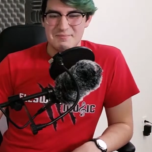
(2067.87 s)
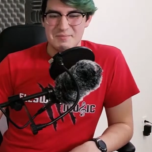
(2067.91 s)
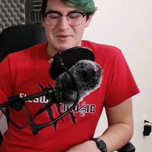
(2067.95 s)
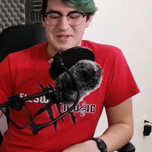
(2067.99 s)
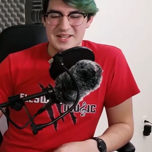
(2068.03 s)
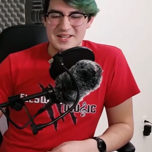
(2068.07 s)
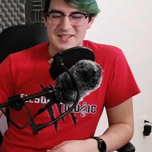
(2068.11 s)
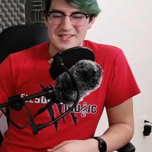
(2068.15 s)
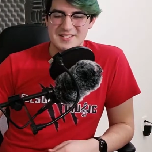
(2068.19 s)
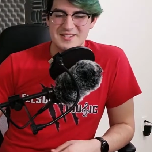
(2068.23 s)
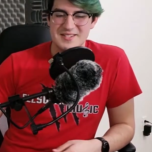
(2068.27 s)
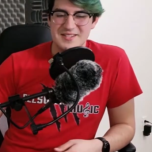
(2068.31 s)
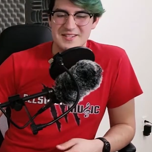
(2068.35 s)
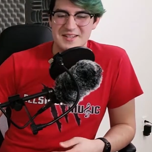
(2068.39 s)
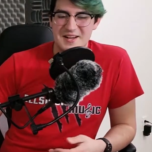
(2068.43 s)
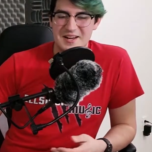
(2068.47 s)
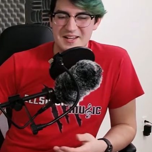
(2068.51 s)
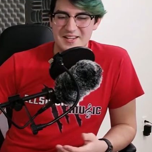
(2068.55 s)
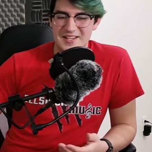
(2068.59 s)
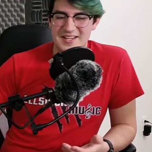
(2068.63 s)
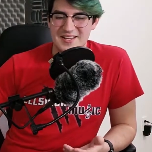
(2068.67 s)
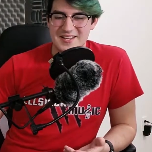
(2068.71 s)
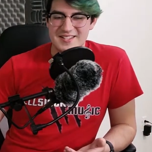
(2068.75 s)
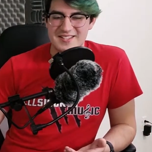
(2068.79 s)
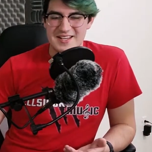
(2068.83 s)
Because
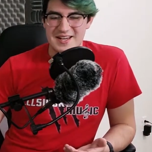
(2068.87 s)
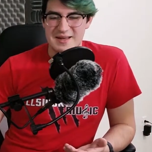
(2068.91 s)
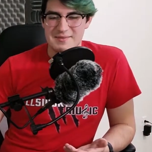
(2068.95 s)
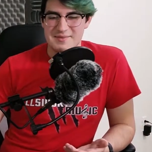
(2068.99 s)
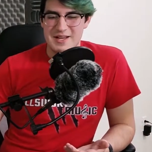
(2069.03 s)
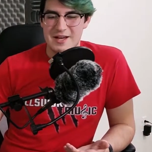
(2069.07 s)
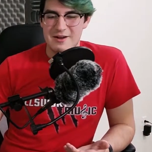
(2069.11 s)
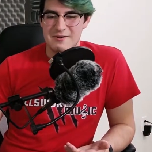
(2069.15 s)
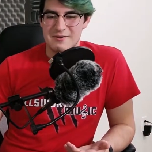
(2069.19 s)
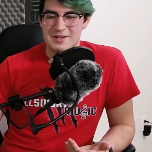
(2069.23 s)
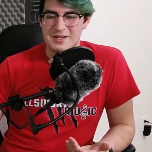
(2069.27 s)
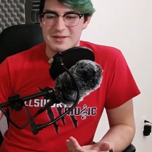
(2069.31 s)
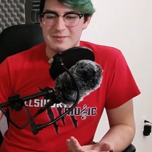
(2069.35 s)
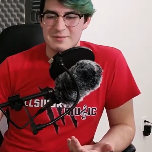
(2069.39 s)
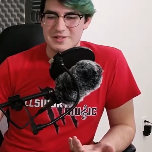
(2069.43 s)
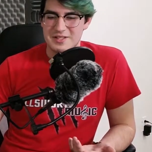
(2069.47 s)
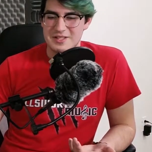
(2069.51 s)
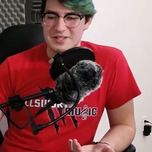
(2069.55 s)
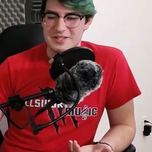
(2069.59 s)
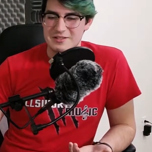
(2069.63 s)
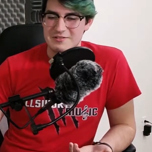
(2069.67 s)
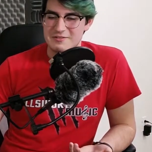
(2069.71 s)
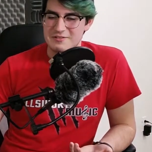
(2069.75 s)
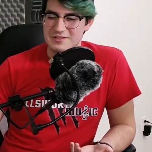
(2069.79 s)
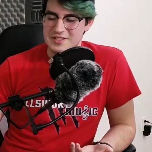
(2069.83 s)
a lot of times I'll
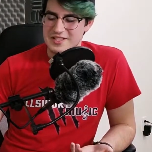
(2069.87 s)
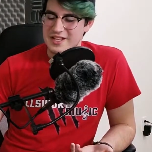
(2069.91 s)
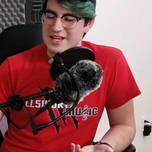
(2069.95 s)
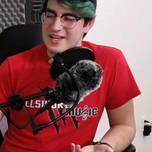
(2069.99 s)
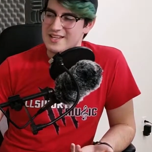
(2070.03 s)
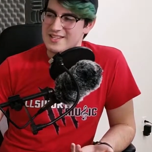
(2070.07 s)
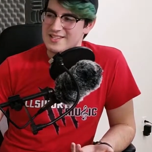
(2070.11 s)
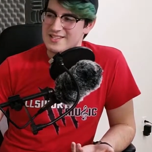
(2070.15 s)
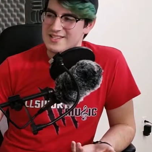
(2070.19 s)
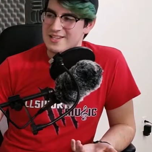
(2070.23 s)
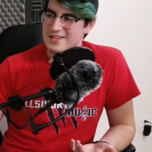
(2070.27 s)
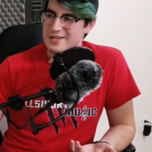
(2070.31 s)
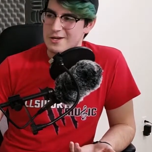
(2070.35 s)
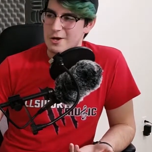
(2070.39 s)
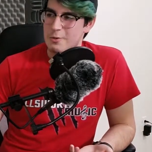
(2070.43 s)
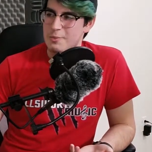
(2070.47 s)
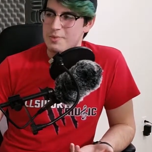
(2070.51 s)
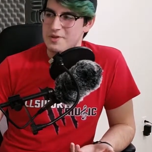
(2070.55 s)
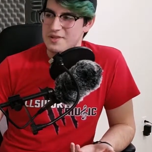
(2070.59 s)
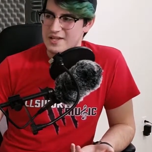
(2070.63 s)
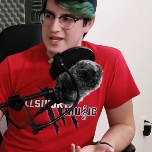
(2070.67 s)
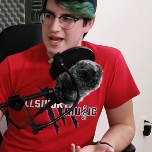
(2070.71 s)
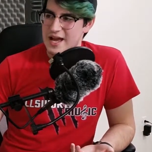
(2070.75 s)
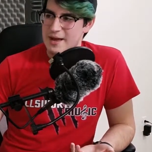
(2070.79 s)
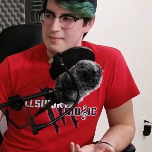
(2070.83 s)
completely forget until I
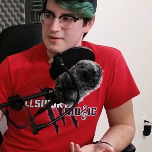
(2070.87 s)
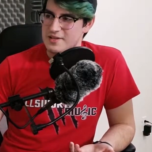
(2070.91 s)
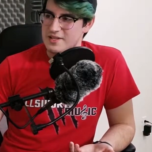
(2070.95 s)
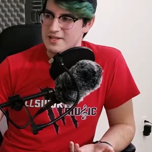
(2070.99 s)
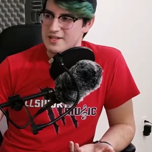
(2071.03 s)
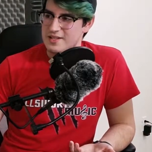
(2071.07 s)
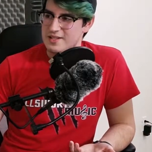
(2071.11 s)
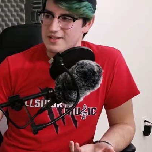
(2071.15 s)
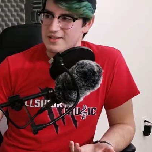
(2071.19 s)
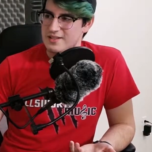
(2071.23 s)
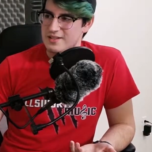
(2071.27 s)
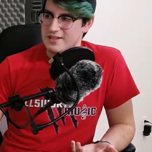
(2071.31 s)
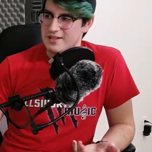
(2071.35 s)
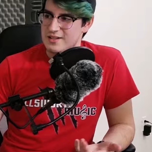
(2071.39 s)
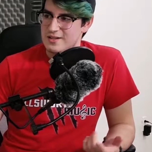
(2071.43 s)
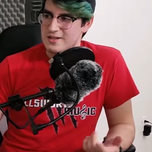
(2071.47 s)
open the app again,